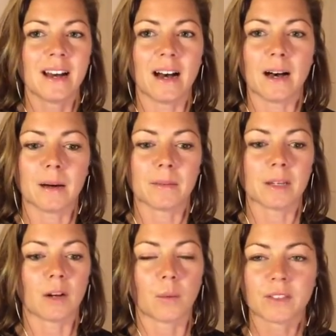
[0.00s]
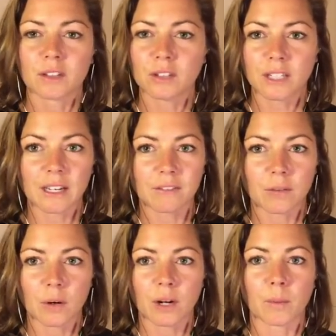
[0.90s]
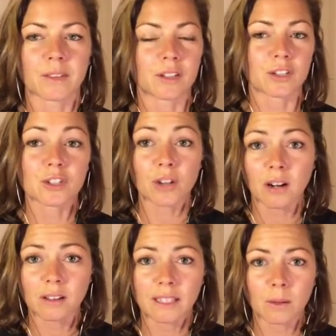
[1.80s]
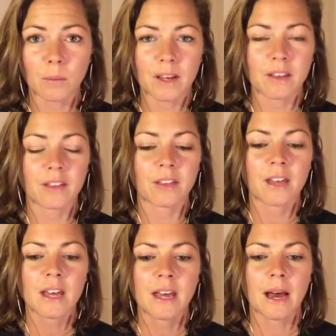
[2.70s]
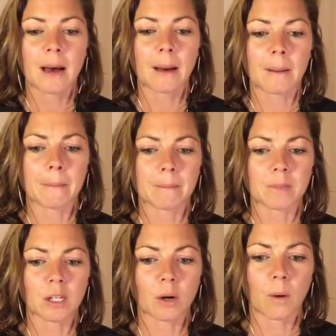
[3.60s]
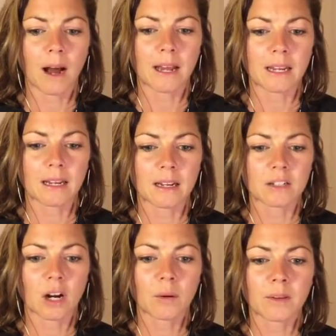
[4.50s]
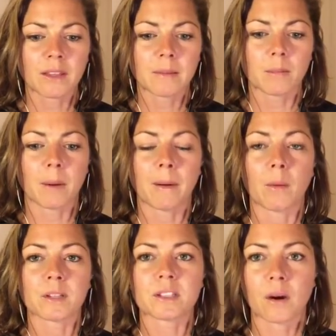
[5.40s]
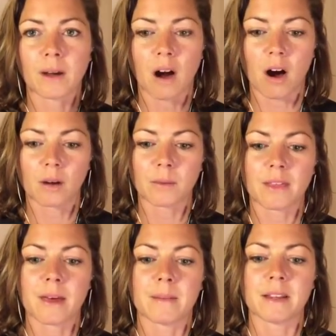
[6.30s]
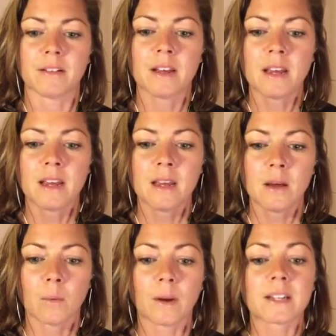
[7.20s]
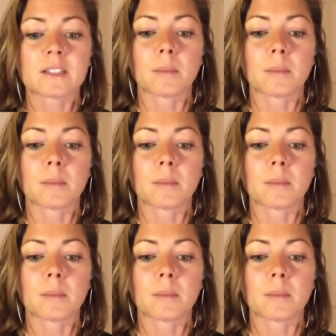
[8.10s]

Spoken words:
what they're looking for, what they're struggling with. I talk with them about what's going on with them, and when it's